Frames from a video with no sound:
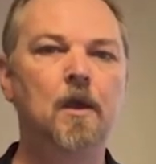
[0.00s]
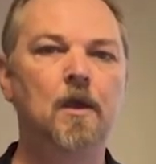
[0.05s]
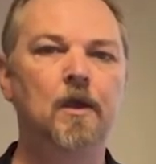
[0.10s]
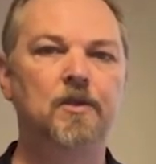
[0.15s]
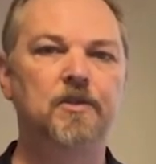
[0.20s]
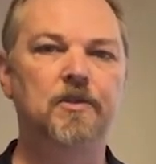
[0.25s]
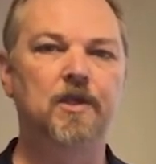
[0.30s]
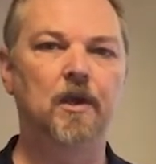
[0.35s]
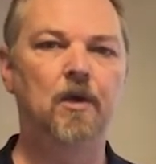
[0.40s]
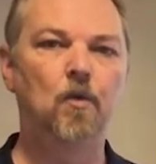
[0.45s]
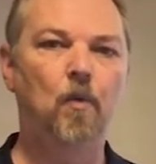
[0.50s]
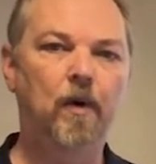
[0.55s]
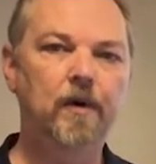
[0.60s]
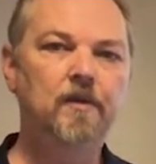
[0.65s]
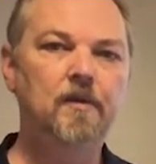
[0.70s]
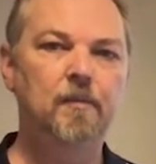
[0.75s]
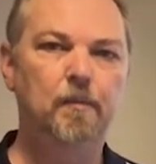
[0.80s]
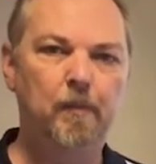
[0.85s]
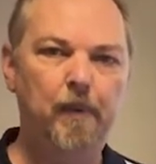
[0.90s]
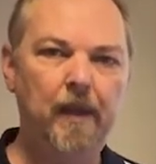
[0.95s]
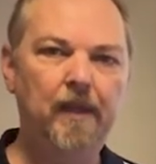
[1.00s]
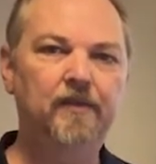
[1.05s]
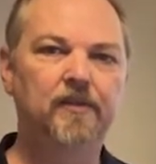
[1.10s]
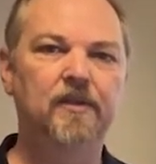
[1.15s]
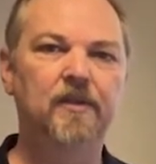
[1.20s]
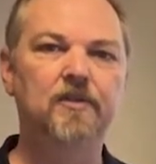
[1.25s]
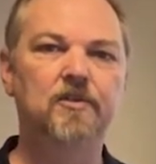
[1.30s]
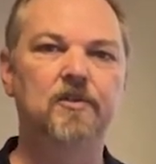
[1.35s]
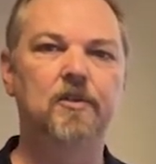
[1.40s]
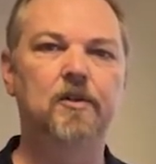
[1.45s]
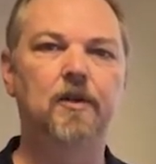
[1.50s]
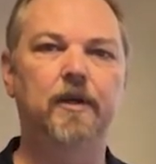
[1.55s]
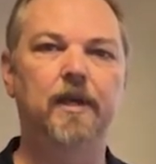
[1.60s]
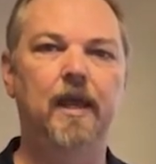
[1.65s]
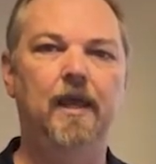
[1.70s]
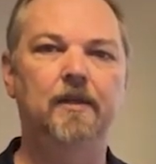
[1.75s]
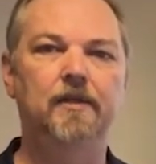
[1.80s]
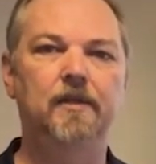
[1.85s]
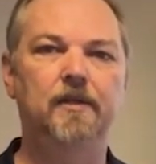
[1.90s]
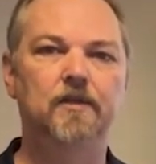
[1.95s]
So one of the big things to look
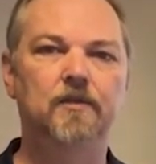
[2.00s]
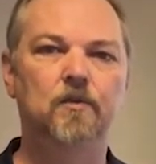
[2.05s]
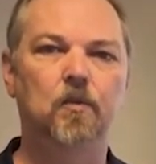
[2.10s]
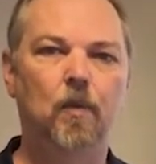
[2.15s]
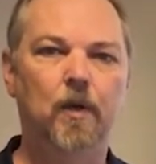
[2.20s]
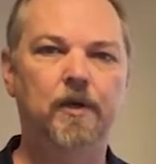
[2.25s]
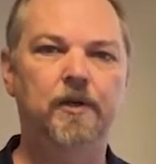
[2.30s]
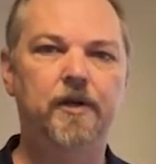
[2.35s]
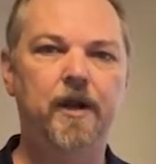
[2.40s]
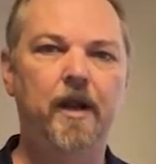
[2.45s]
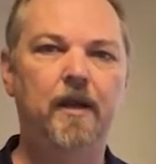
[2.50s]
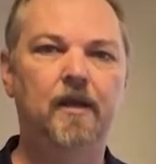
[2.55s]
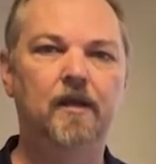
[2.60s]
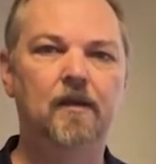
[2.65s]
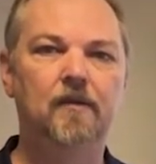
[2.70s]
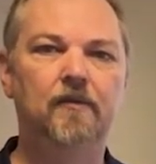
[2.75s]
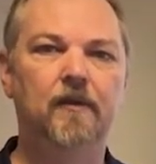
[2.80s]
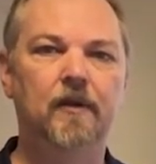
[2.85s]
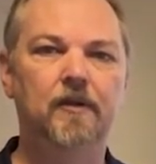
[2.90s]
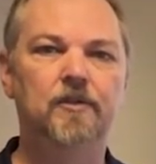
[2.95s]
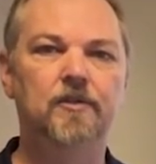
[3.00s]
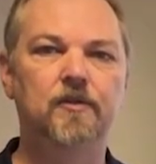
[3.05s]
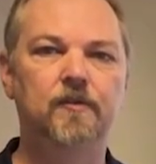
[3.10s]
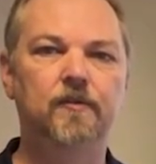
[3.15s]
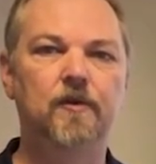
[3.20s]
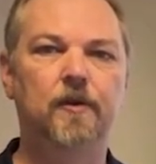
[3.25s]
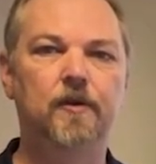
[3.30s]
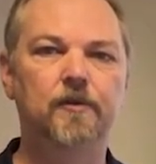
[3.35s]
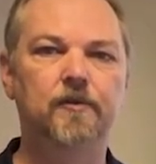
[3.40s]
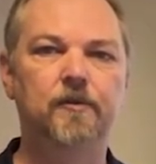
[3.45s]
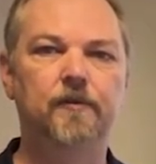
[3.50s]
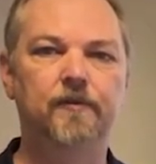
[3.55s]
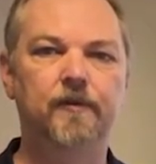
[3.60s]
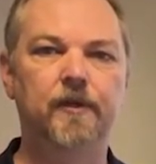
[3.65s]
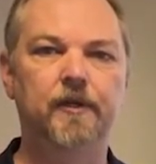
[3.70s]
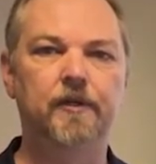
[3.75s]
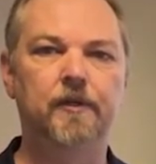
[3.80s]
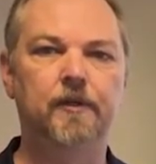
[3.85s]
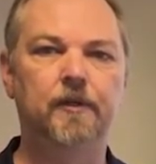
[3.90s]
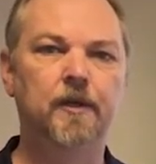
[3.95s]
at is what tracking device you've got on your
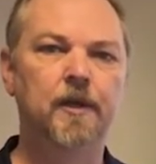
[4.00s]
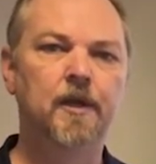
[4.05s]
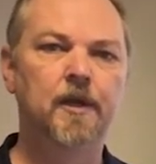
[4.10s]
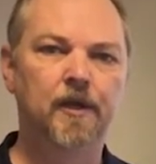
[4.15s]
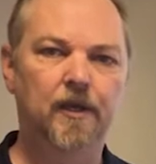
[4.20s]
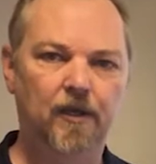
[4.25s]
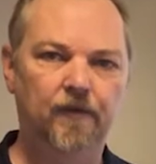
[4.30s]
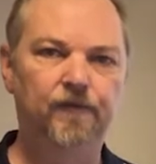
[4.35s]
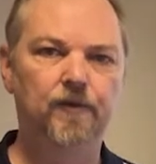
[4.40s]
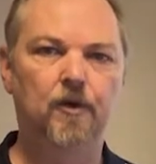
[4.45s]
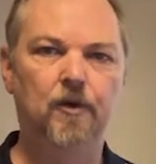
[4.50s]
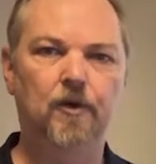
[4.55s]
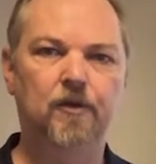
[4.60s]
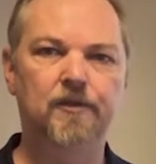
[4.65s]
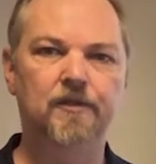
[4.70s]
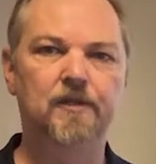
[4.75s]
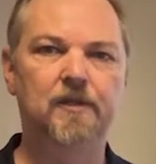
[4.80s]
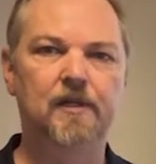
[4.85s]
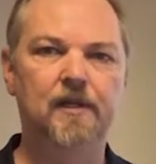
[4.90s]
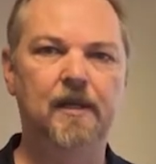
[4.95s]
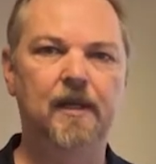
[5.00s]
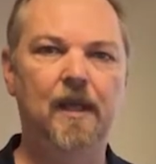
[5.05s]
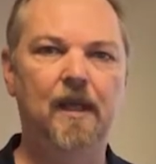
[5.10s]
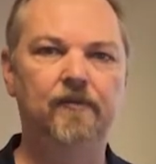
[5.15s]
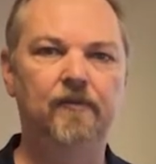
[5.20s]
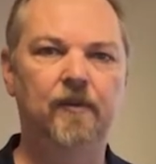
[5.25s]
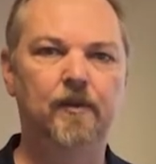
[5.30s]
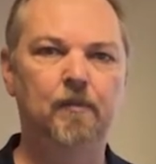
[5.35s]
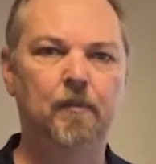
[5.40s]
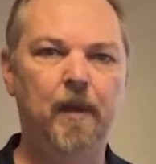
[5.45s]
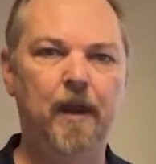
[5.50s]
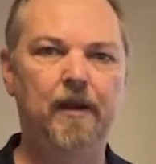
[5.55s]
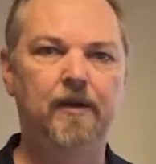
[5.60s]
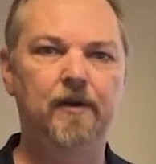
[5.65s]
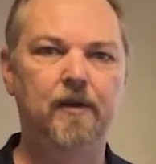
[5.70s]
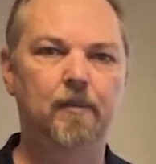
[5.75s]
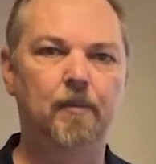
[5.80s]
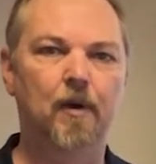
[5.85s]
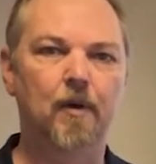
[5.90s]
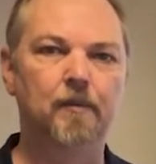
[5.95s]
vehicle if you're constantly having
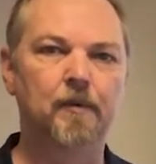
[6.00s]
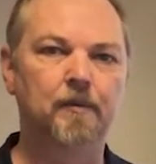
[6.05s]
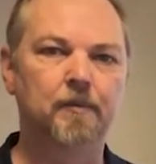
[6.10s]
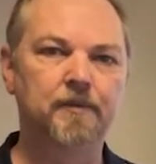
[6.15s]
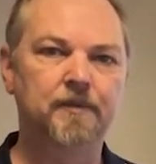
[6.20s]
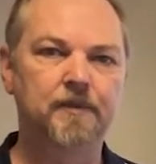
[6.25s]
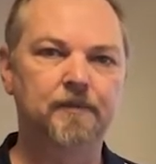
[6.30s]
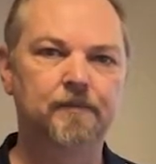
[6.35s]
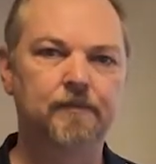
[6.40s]
battery problems.